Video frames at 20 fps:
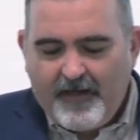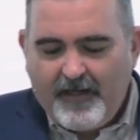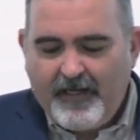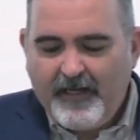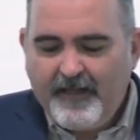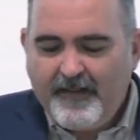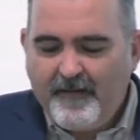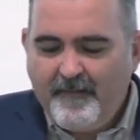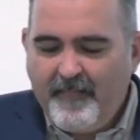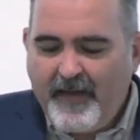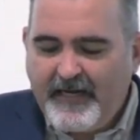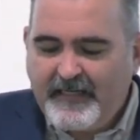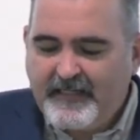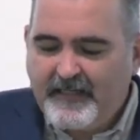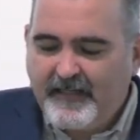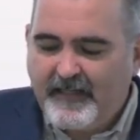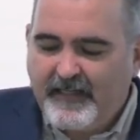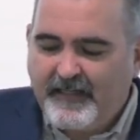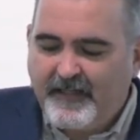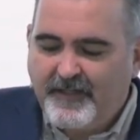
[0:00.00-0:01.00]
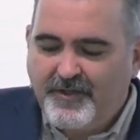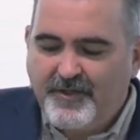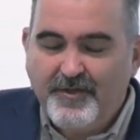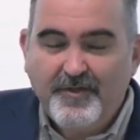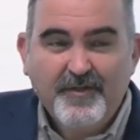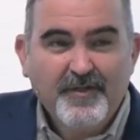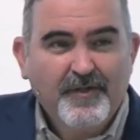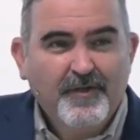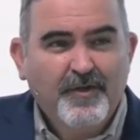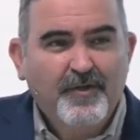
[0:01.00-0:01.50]
Here, the matter that the
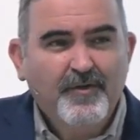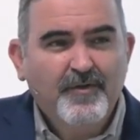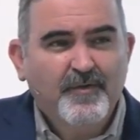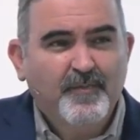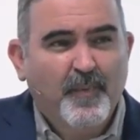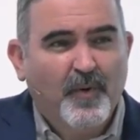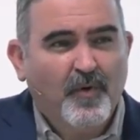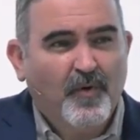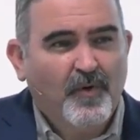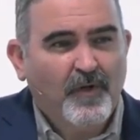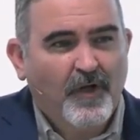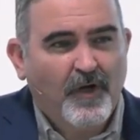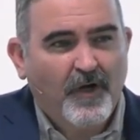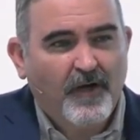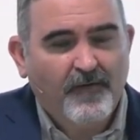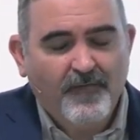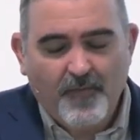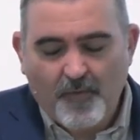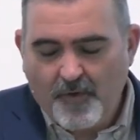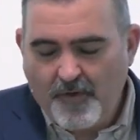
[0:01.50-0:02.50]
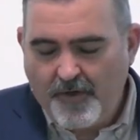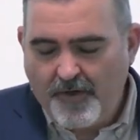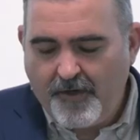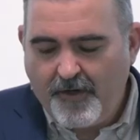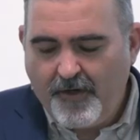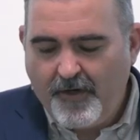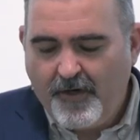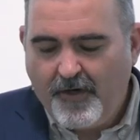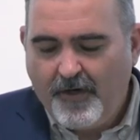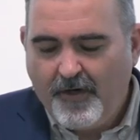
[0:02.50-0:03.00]
Jews accused Paul of
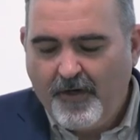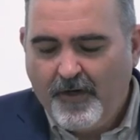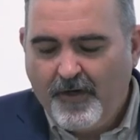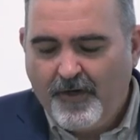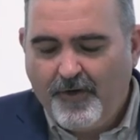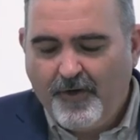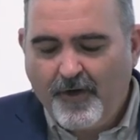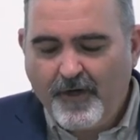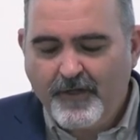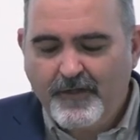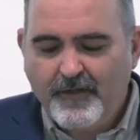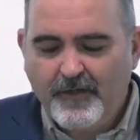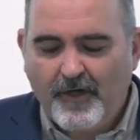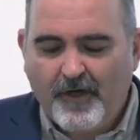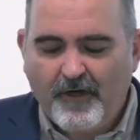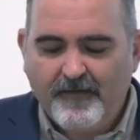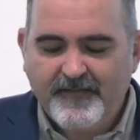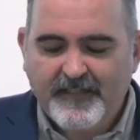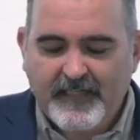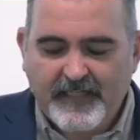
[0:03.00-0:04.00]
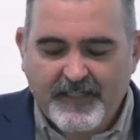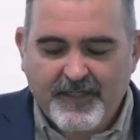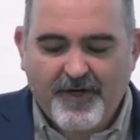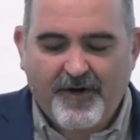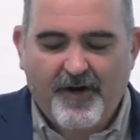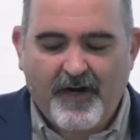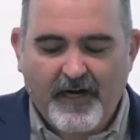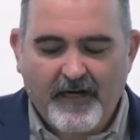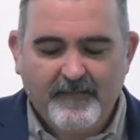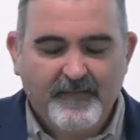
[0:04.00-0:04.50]
were not of such
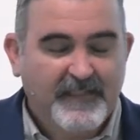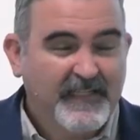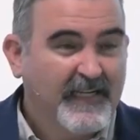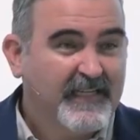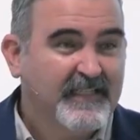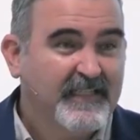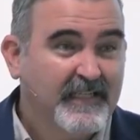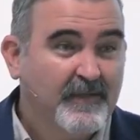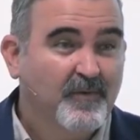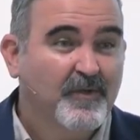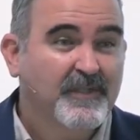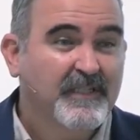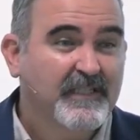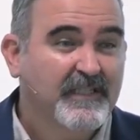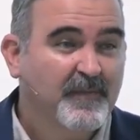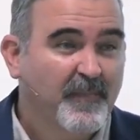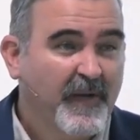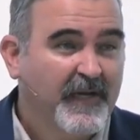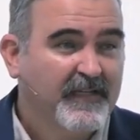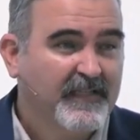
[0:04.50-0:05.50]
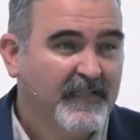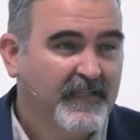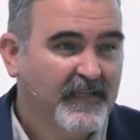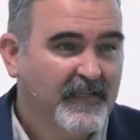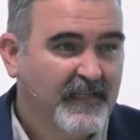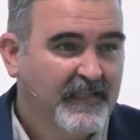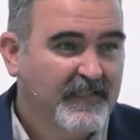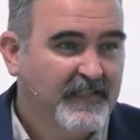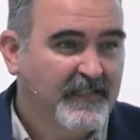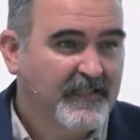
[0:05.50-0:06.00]
crimes as he was expecting,
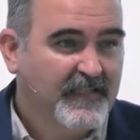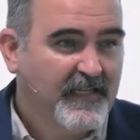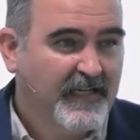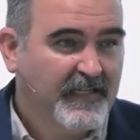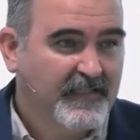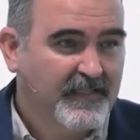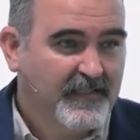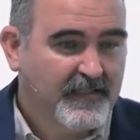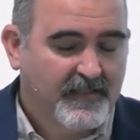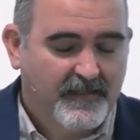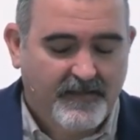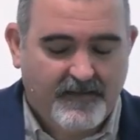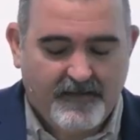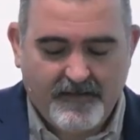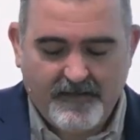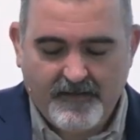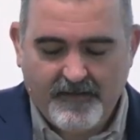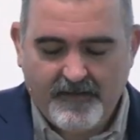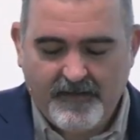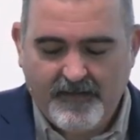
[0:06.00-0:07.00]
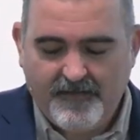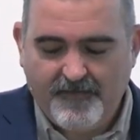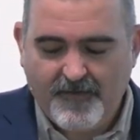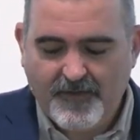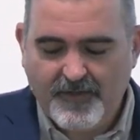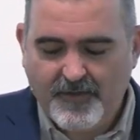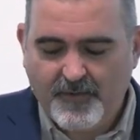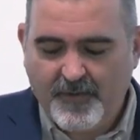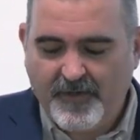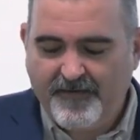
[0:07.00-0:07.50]
as he says in
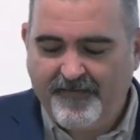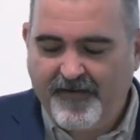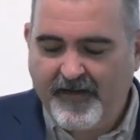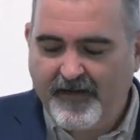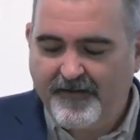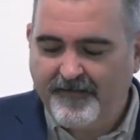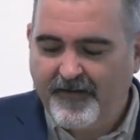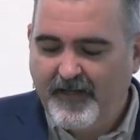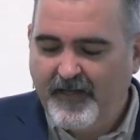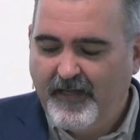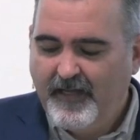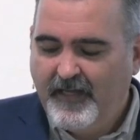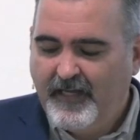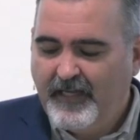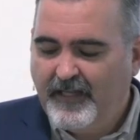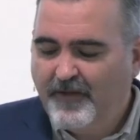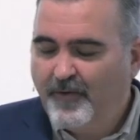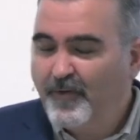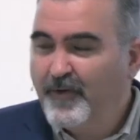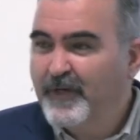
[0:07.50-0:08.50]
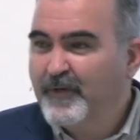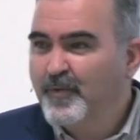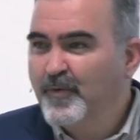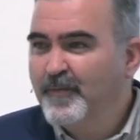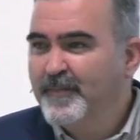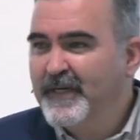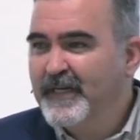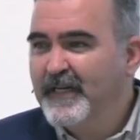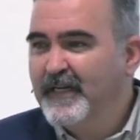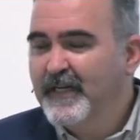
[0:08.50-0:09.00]
verse 25. He thought it
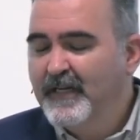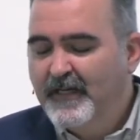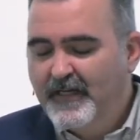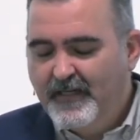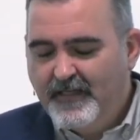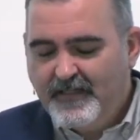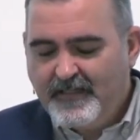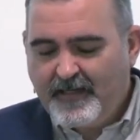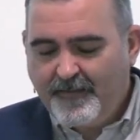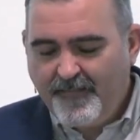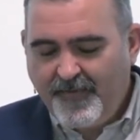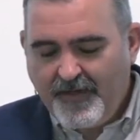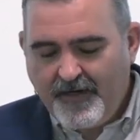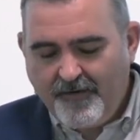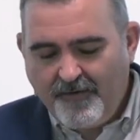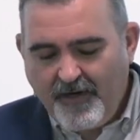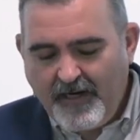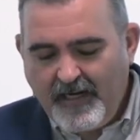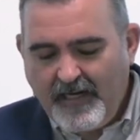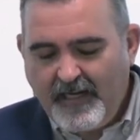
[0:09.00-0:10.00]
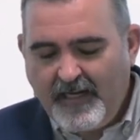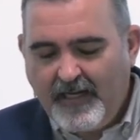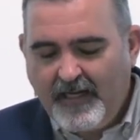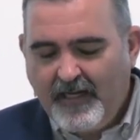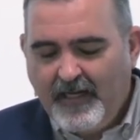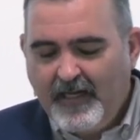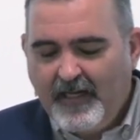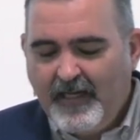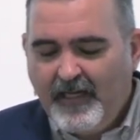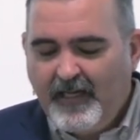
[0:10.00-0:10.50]
would be something really
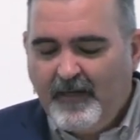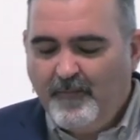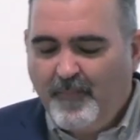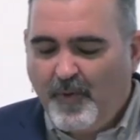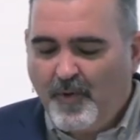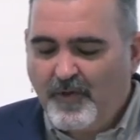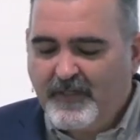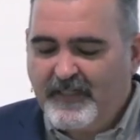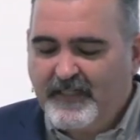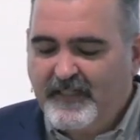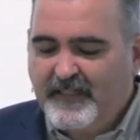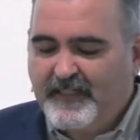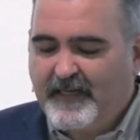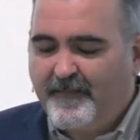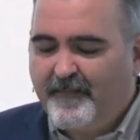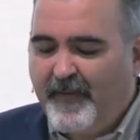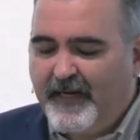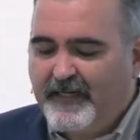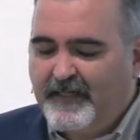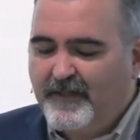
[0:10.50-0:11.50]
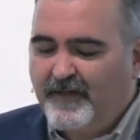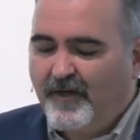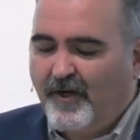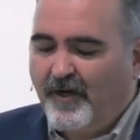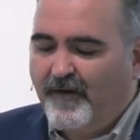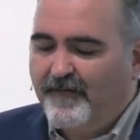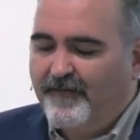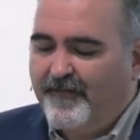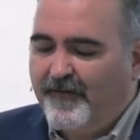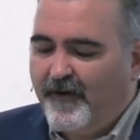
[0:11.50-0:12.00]
important, some matter
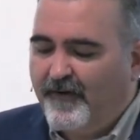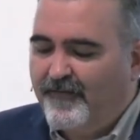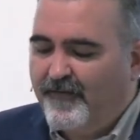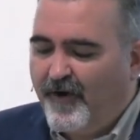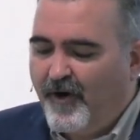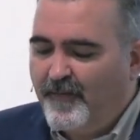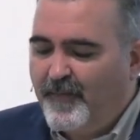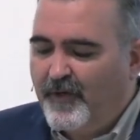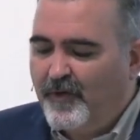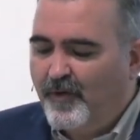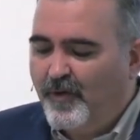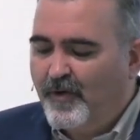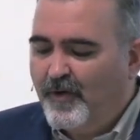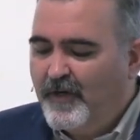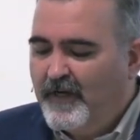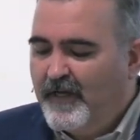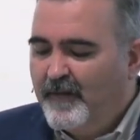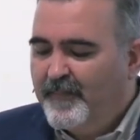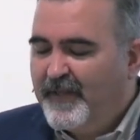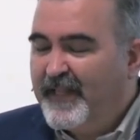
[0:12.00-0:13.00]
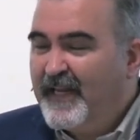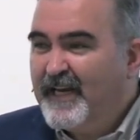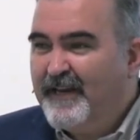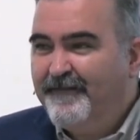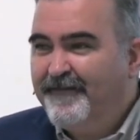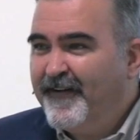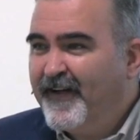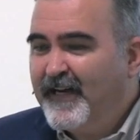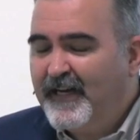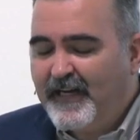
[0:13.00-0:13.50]
of Roman law, but then he
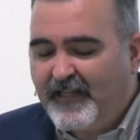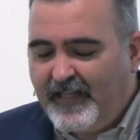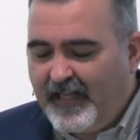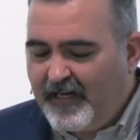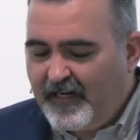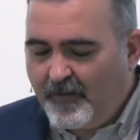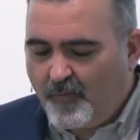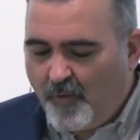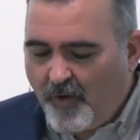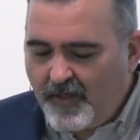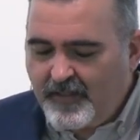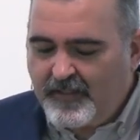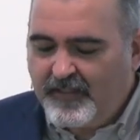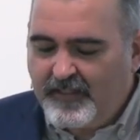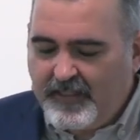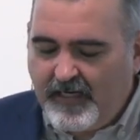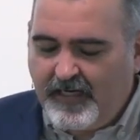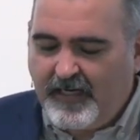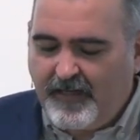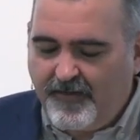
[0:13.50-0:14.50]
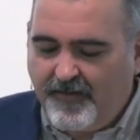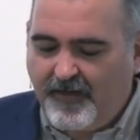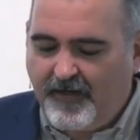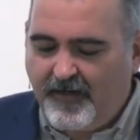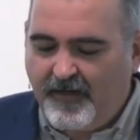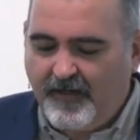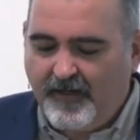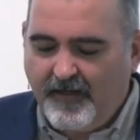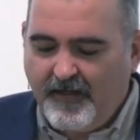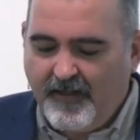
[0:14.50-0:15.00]
found out that it wasn't
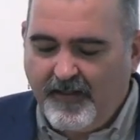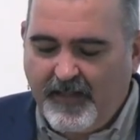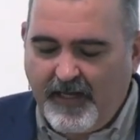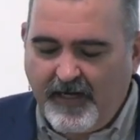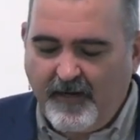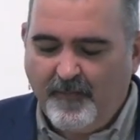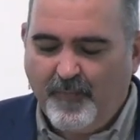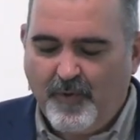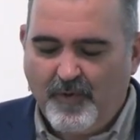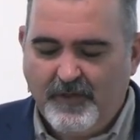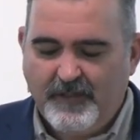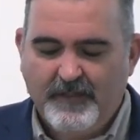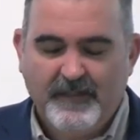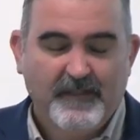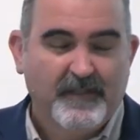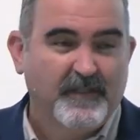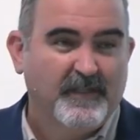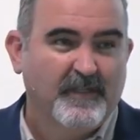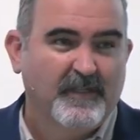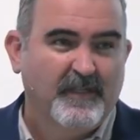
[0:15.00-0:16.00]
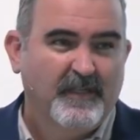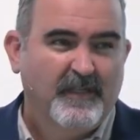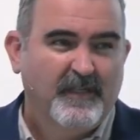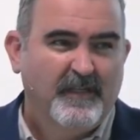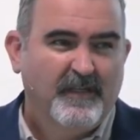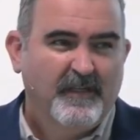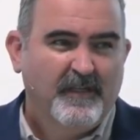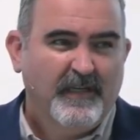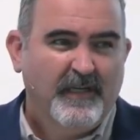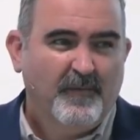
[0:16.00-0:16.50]
anything that important.
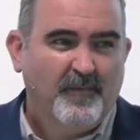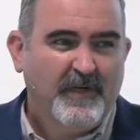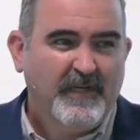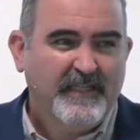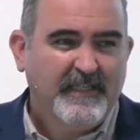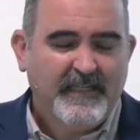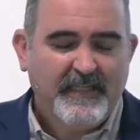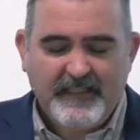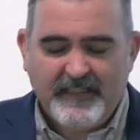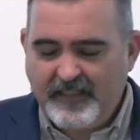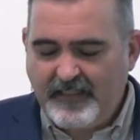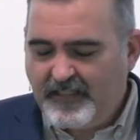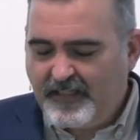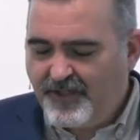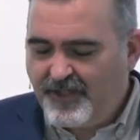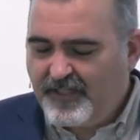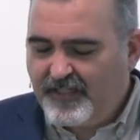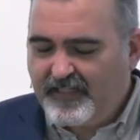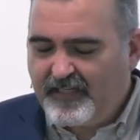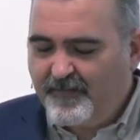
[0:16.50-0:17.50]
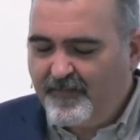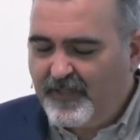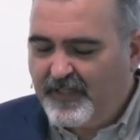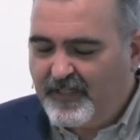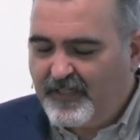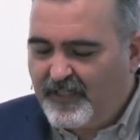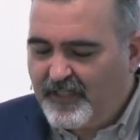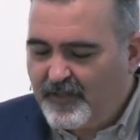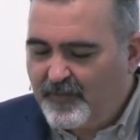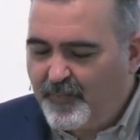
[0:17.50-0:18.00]
And what he says, this is just some
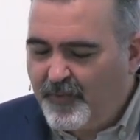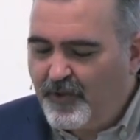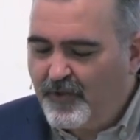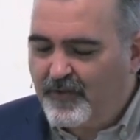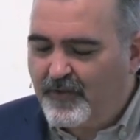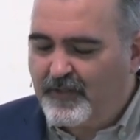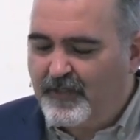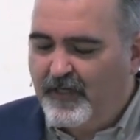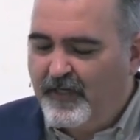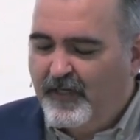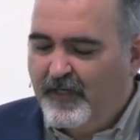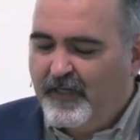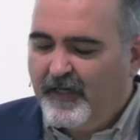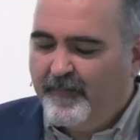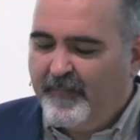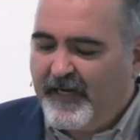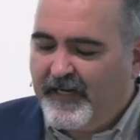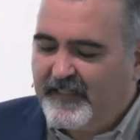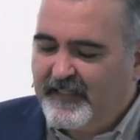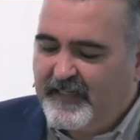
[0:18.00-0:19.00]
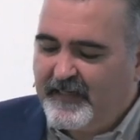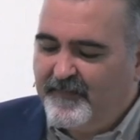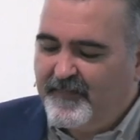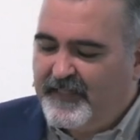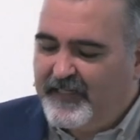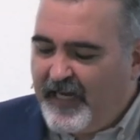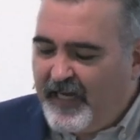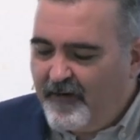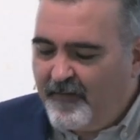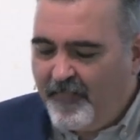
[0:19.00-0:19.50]
dispute about some
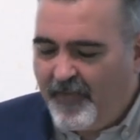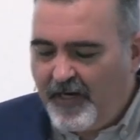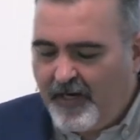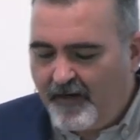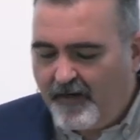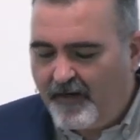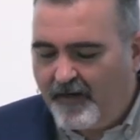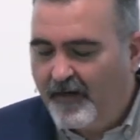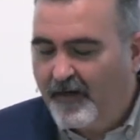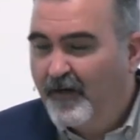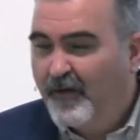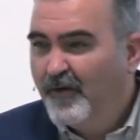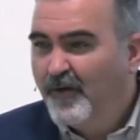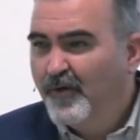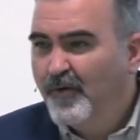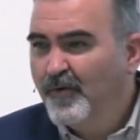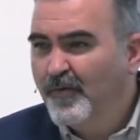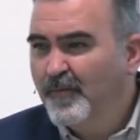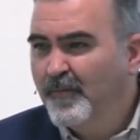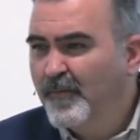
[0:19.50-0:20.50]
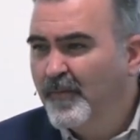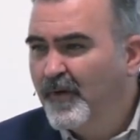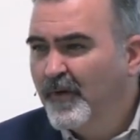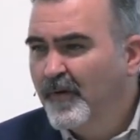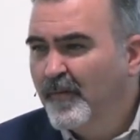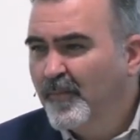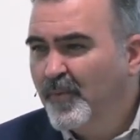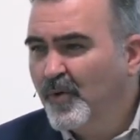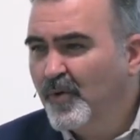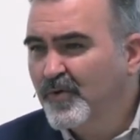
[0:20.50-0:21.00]
dead man whom
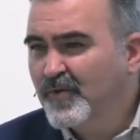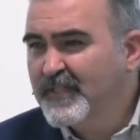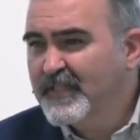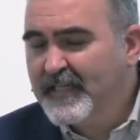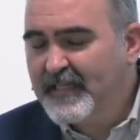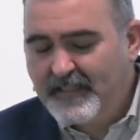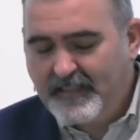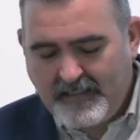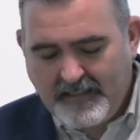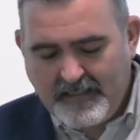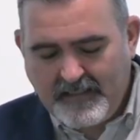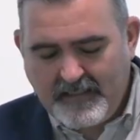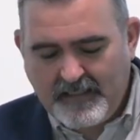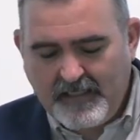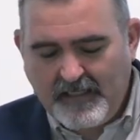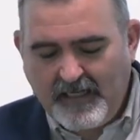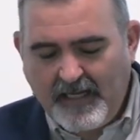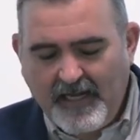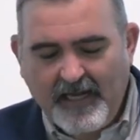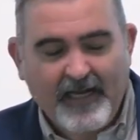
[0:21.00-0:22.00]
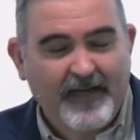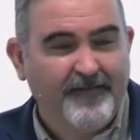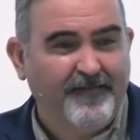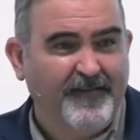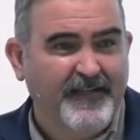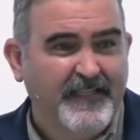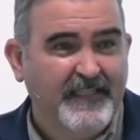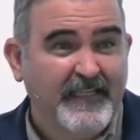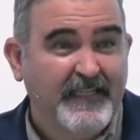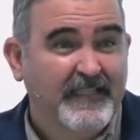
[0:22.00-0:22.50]
Paul says is alive.
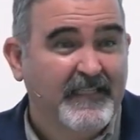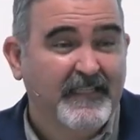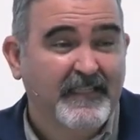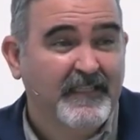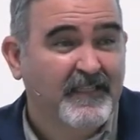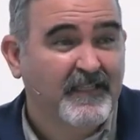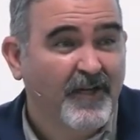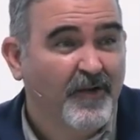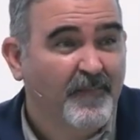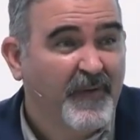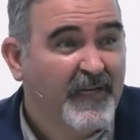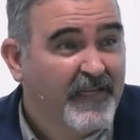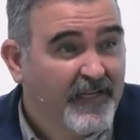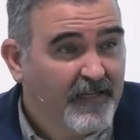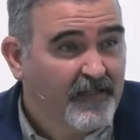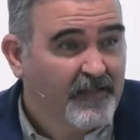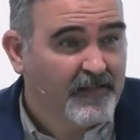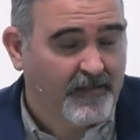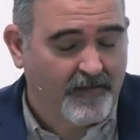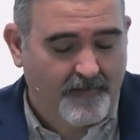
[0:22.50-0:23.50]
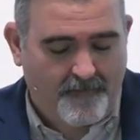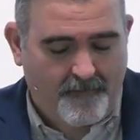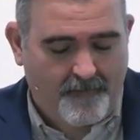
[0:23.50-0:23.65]
He says this is no big deal.